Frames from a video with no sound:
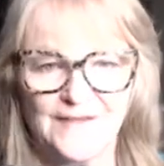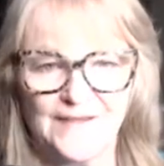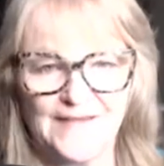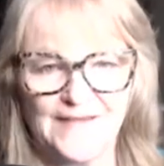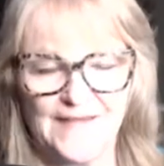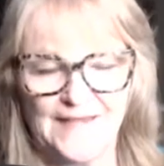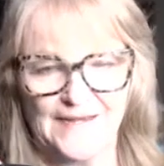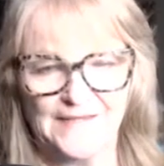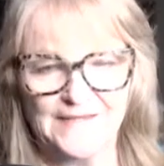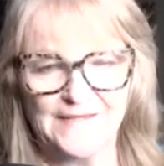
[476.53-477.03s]

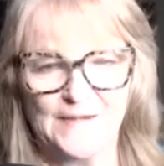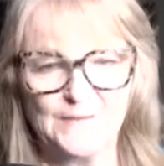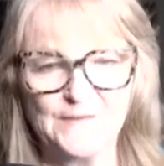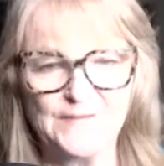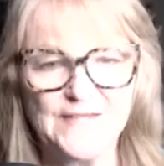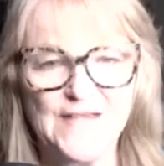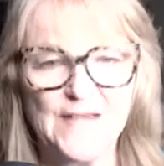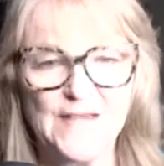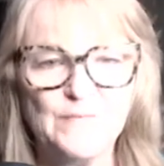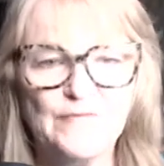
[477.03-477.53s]
again, as I was
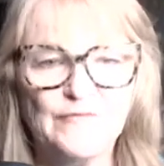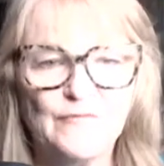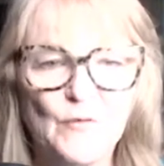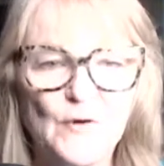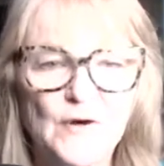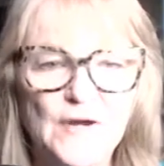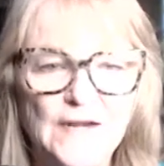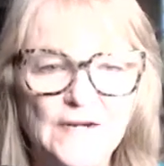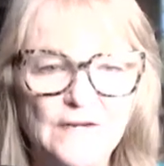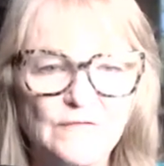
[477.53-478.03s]
saying before,
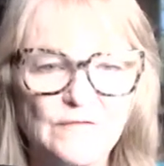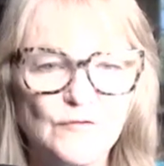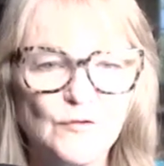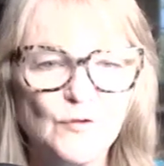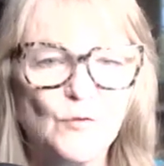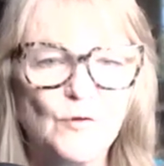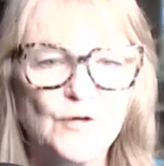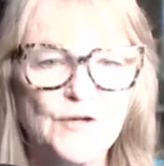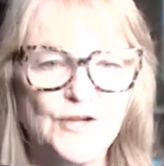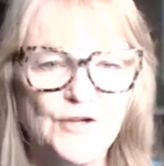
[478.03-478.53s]
kind of
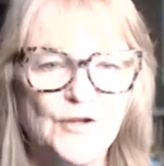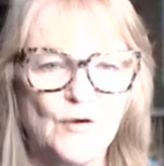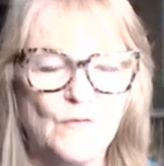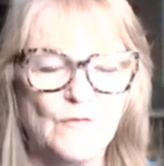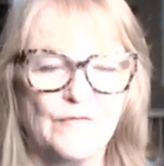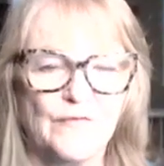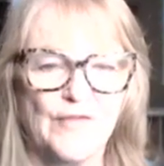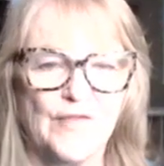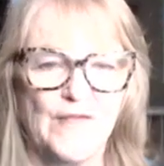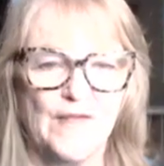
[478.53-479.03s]
lord it
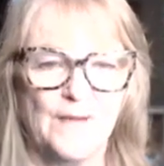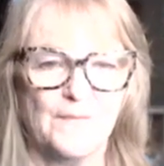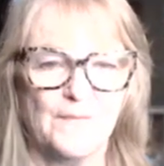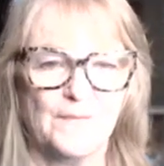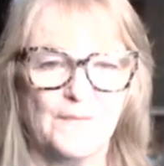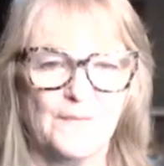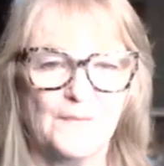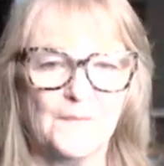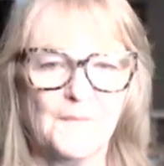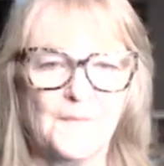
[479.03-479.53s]
over them.
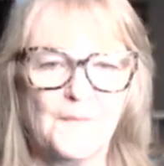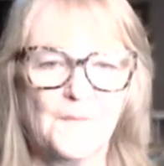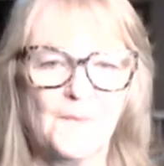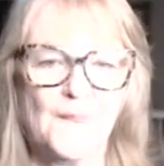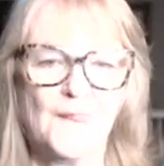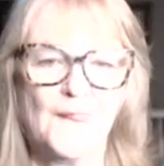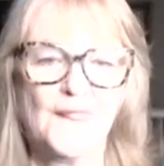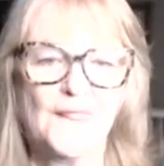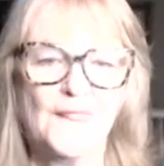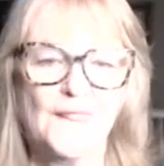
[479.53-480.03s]

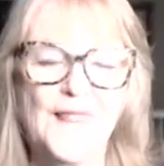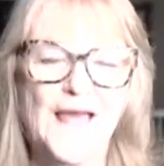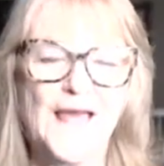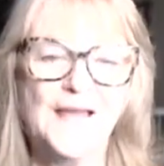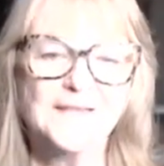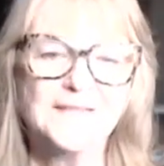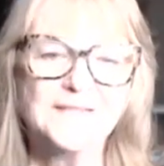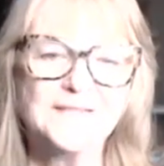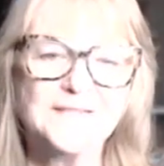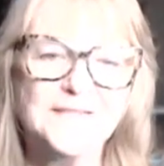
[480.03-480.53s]

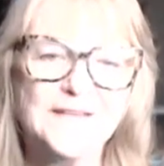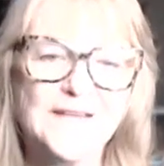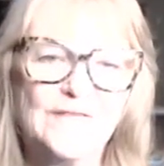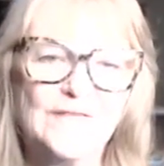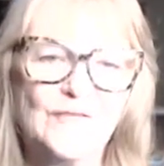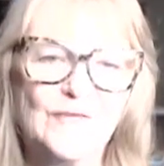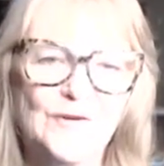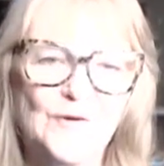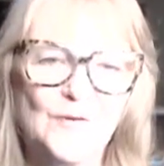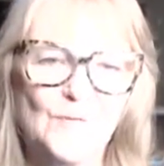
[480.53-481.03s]
That is
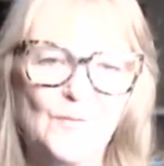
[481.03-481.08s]
never going to